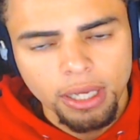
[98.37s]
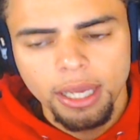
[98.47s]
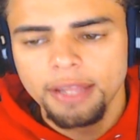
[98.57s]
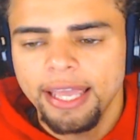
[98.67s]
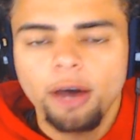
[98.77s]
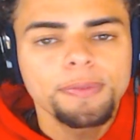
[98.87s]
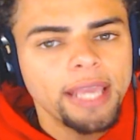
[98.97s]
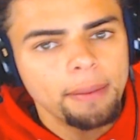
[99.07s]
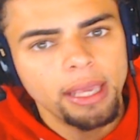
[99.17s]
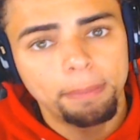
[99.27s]
They help the game
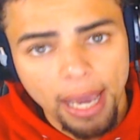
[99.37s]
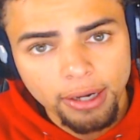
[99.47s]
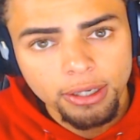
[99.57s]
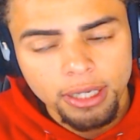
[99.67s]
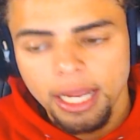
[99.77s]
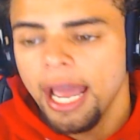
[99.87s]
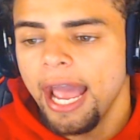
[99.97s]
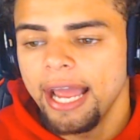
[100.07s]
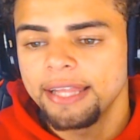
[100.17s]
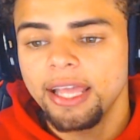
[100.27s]
get better,
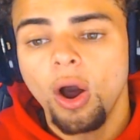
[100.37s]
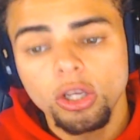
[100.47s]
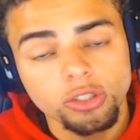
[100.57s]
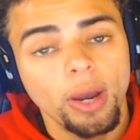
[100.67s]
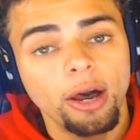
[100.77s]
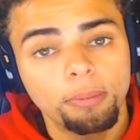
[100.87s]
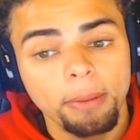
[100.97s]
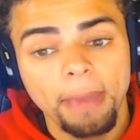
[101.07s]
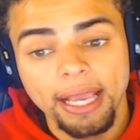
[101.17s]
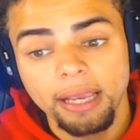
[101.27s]
and they also help
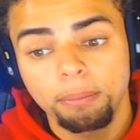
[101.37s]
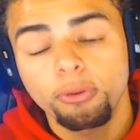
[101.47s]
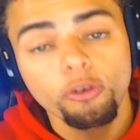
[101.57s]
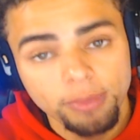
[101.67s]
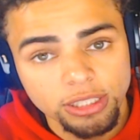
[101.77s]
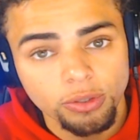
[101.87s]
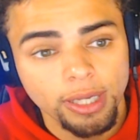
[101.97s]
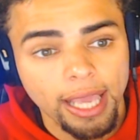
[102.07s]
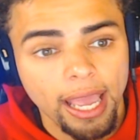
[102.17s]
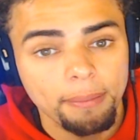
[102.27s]
make improvements to a
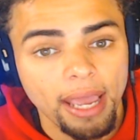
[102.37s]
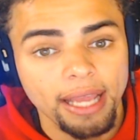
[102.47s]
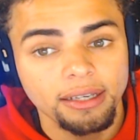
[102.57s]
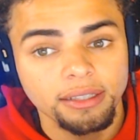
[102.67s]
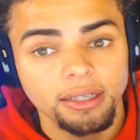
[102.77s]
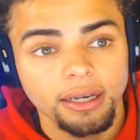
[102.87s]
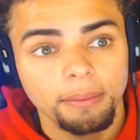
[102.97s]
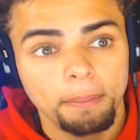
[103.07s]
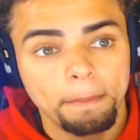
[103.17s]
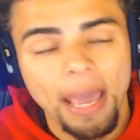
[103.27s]
game and
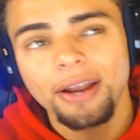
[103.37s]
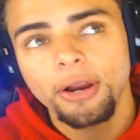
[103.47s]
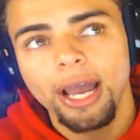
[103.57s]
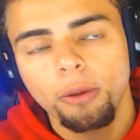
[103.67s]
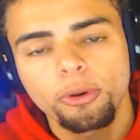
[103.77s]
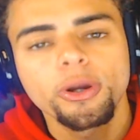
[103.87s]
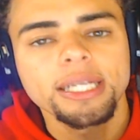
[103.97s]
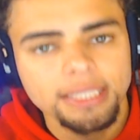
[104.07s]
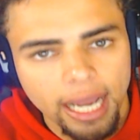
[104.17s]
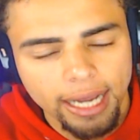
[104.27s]
better help
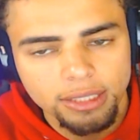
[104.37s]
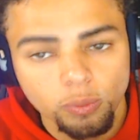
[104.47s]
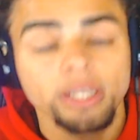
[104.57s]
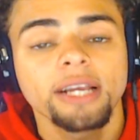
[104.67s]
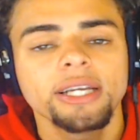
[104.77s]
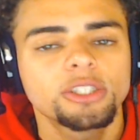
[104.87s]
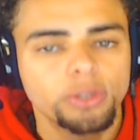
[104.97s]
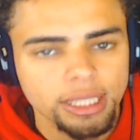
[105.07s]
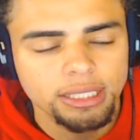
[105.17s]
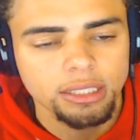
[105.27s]
criticize when there is
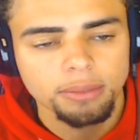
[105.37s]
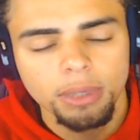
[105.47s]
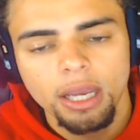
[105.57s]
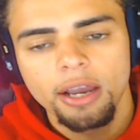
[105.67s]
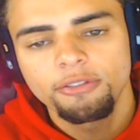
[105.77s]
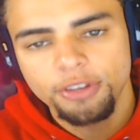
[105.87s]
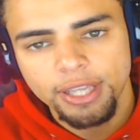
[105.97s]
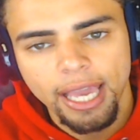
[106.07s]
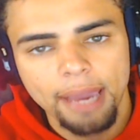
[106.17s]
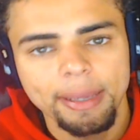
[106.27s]
criticism for the
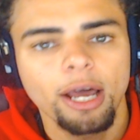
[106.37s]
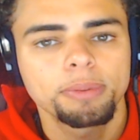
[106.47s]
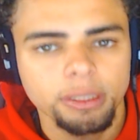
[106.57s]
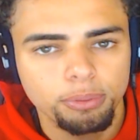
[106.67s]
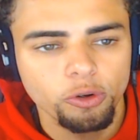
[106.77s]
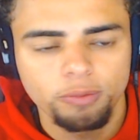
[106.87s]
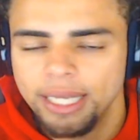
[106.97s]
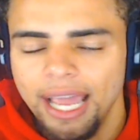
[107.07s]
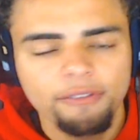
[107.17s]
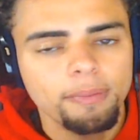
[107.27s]
game. It helps improvement.
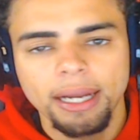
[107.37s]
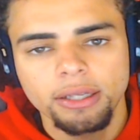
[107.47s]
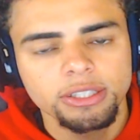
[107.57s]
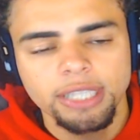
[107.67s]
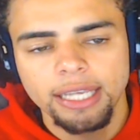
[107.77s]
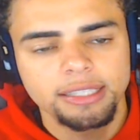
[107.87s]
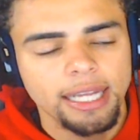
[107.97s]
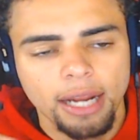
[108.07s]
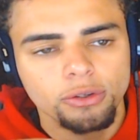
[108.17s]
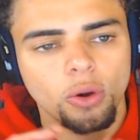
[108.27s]
Everybody understands that. I
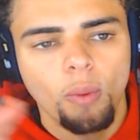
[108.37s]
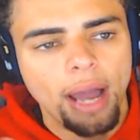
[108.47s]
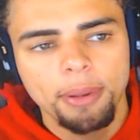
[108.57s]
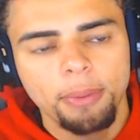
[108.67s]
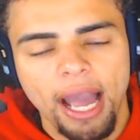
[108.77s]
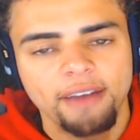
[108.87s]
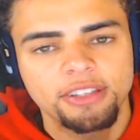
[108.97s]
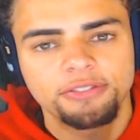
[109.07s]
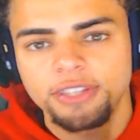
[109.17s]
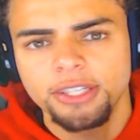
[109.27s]
don't know why people have to
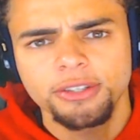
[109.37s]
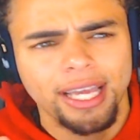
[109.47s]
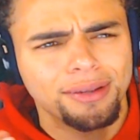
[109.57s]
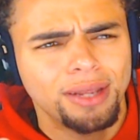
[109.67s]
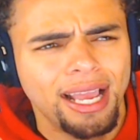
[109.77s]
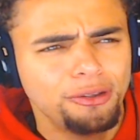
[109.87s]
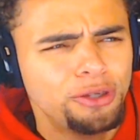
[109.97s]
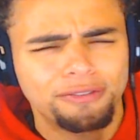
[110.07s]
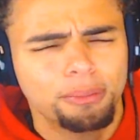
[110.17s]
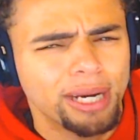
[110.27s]
feel that you have
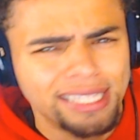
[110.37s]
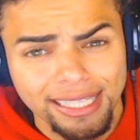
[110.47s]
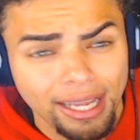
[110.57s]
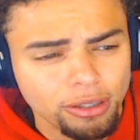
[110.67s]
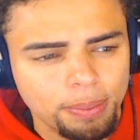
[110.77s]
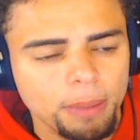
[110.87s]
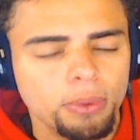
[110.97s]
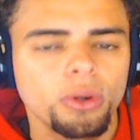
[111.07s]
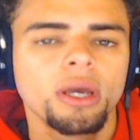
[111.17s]
to break that down to people.